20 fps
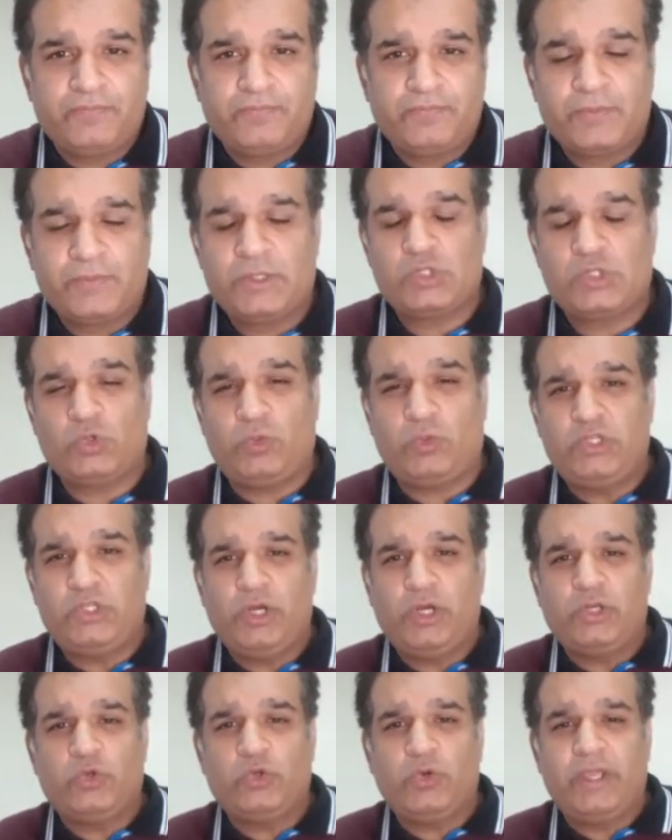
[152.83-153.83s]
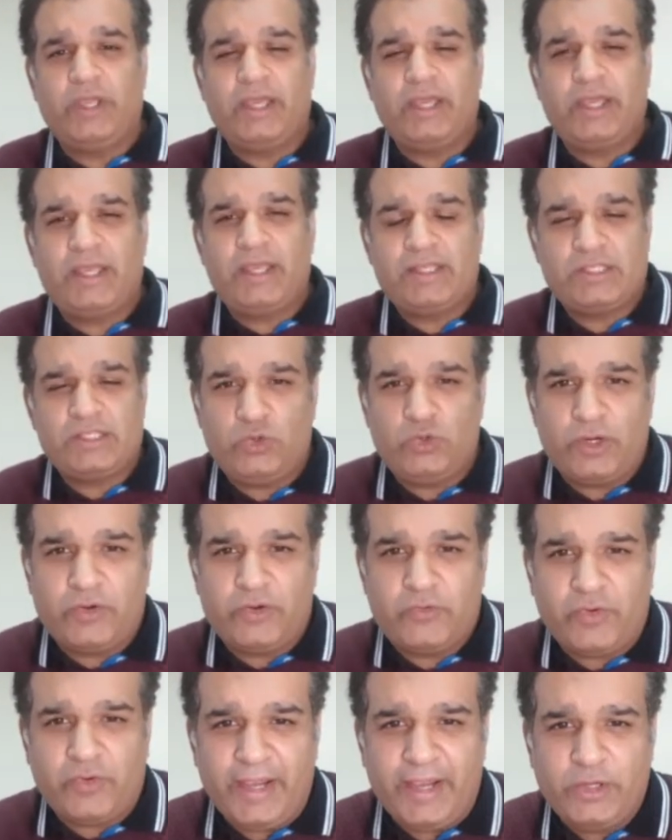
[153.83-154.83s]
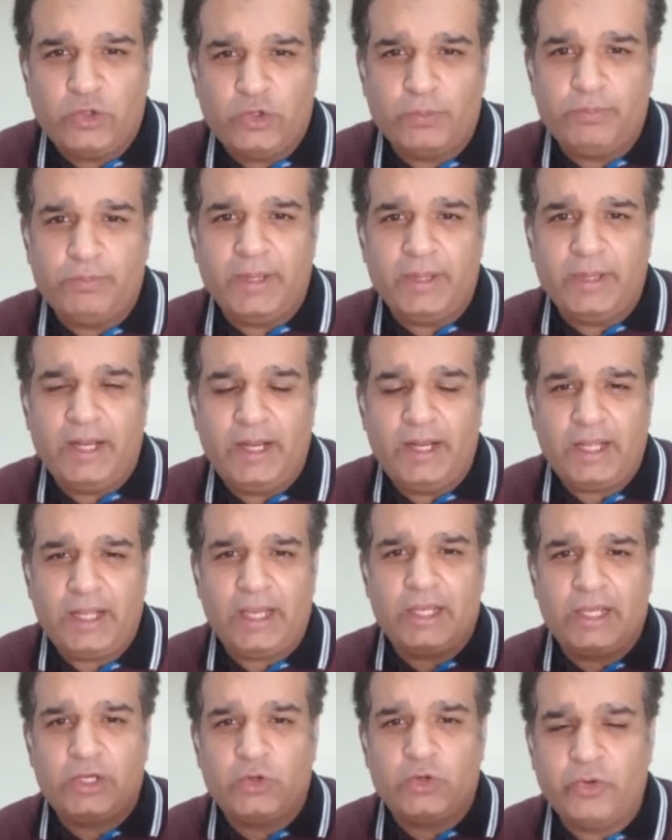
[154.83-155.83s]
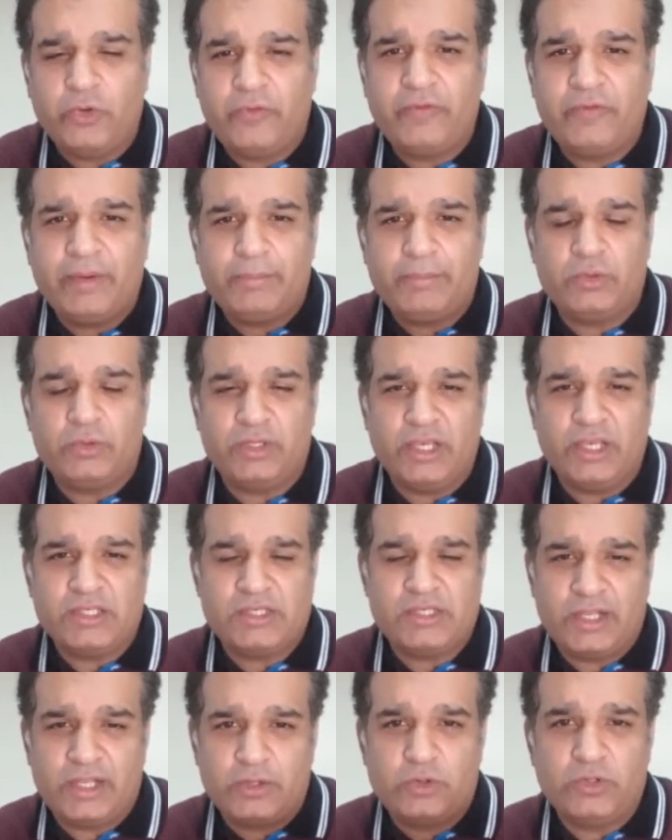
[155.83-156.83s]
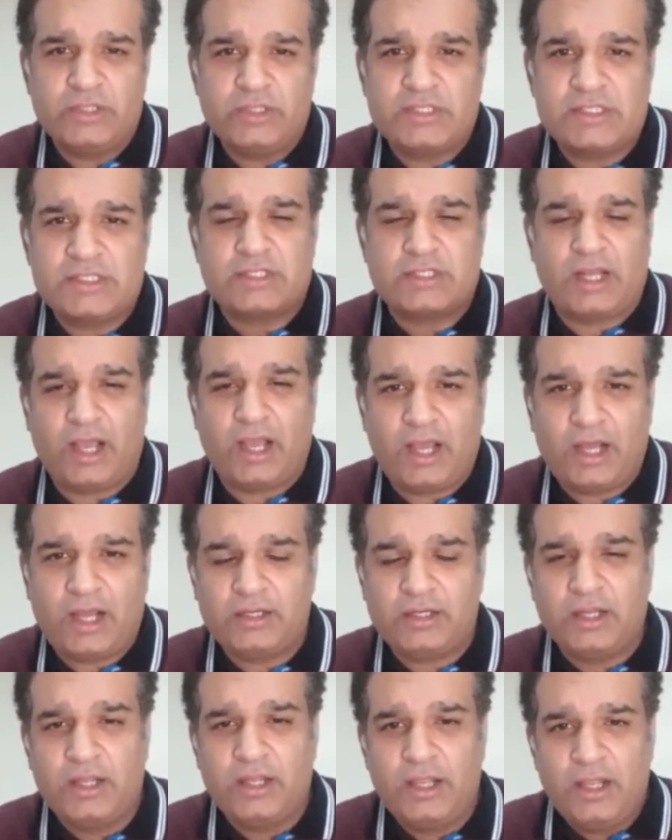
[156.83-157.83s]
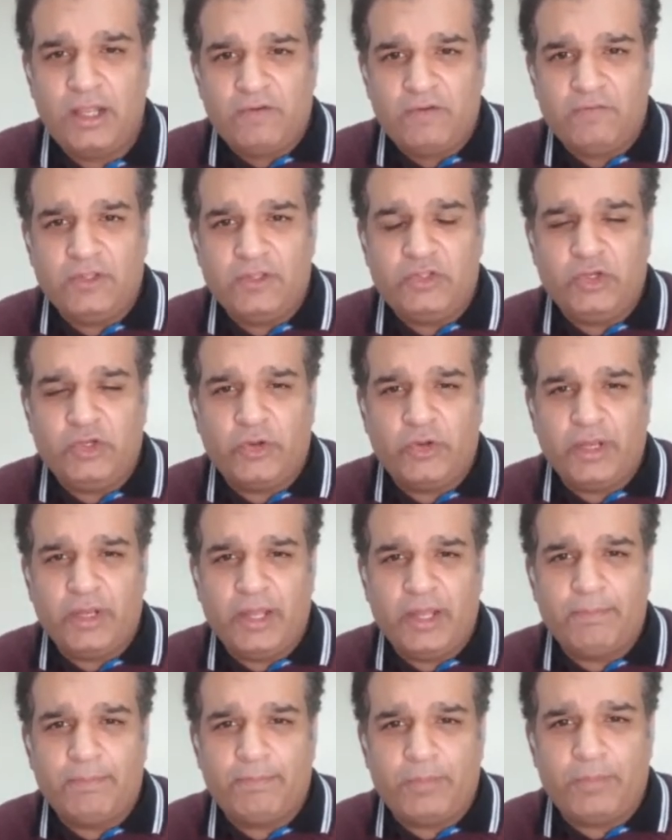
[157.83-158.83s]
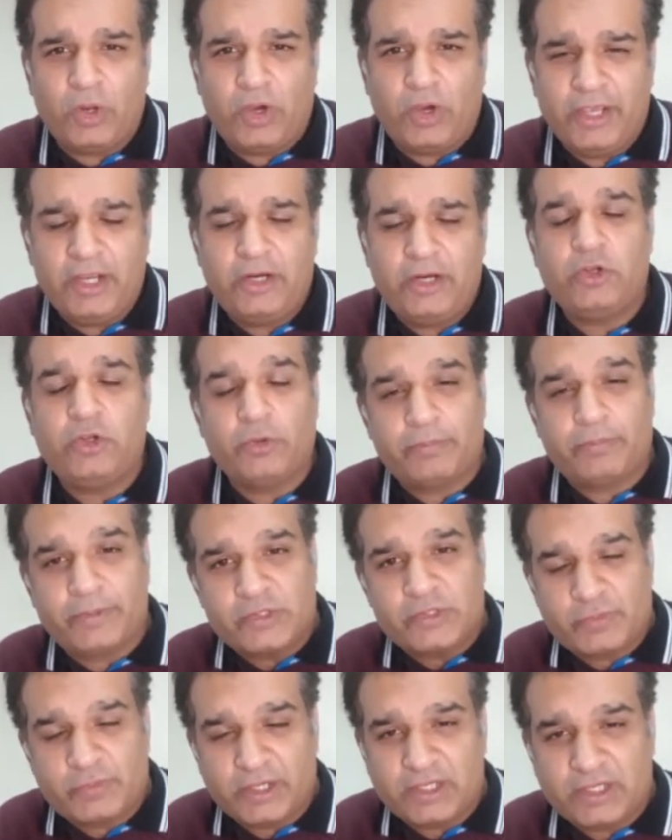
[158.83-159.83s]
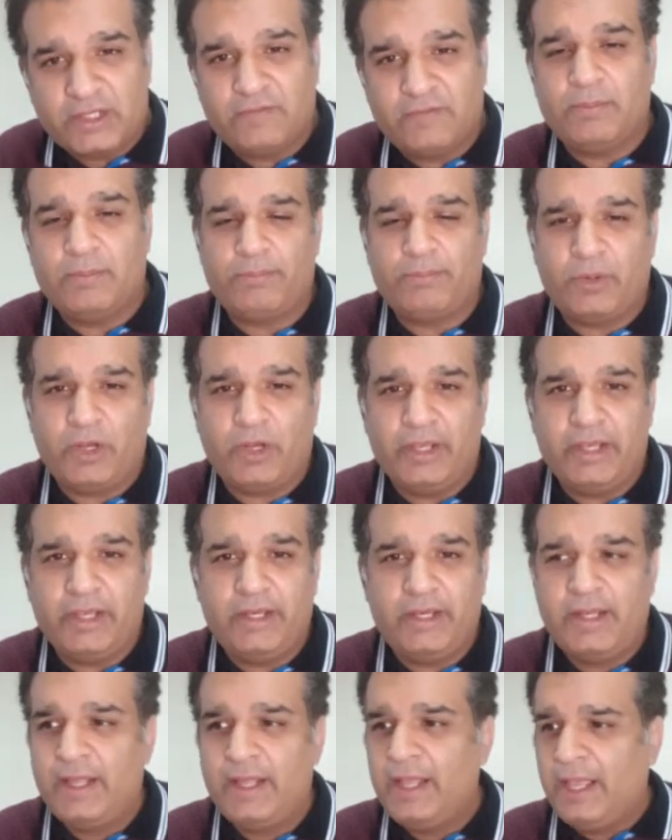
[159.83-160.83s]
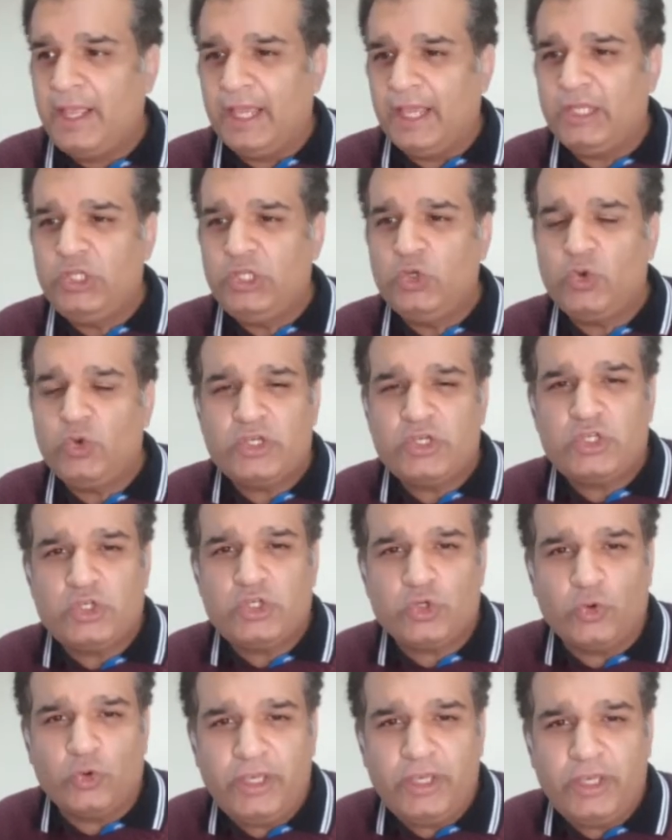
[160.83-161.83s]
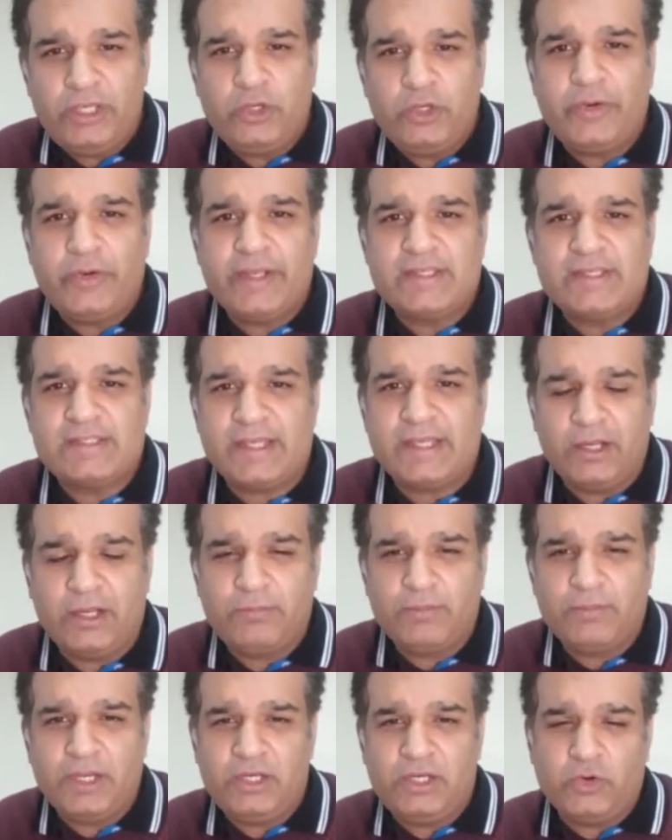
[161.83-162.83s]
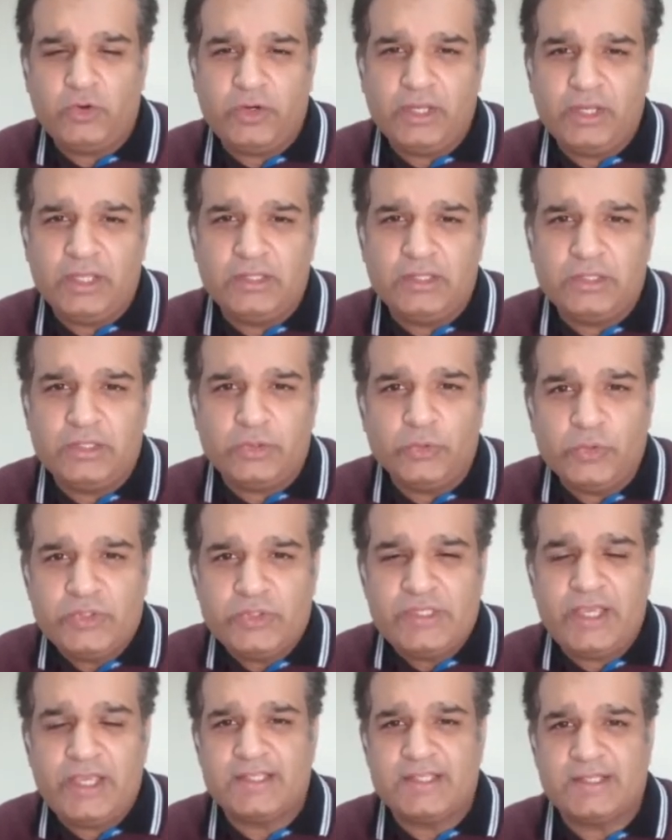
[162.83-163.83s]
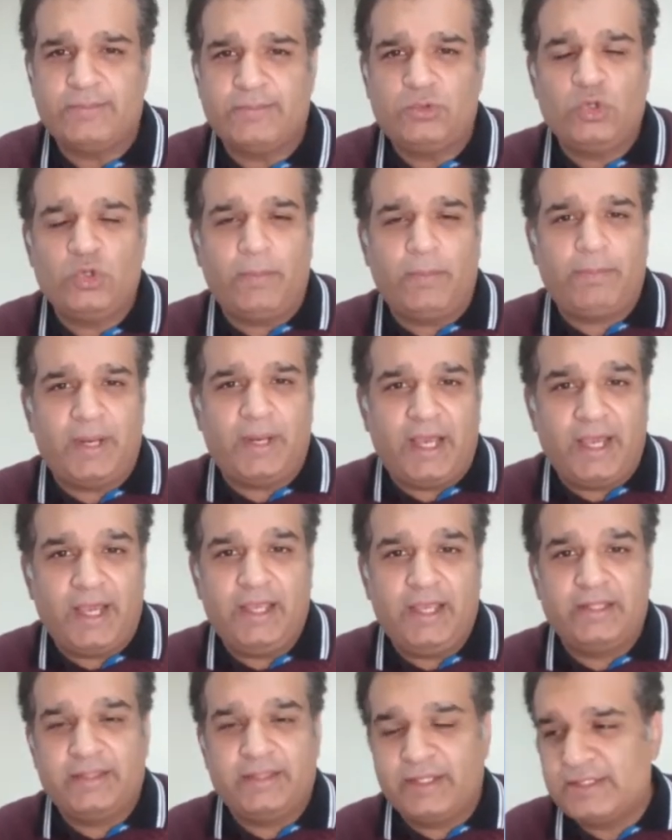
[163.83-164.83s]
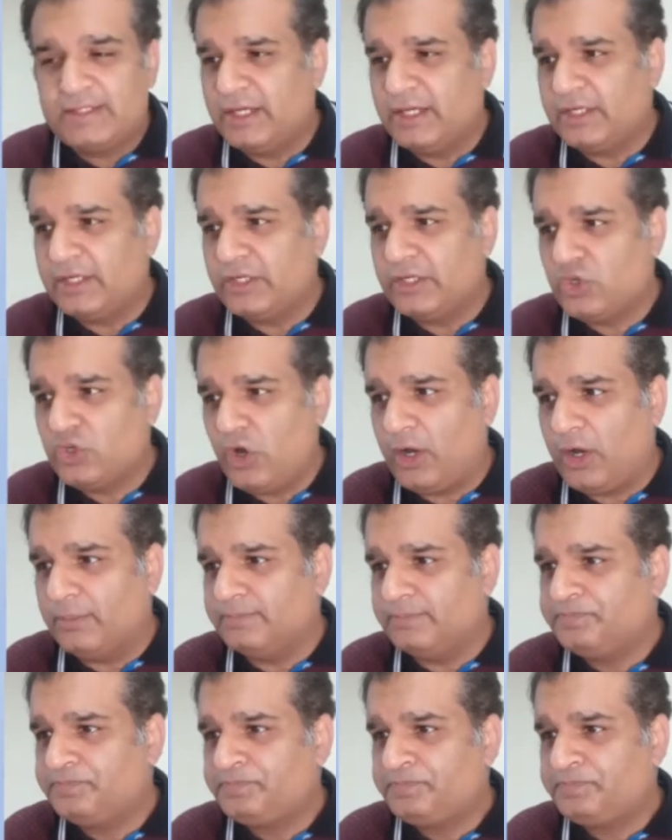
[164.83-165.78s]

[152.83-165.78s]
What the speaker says: So what you are doing is you are trying to build a good reputation, a good start with your employer, your prospective employer, and you are showing your excitement, your enthusiasm to apply in that certain job.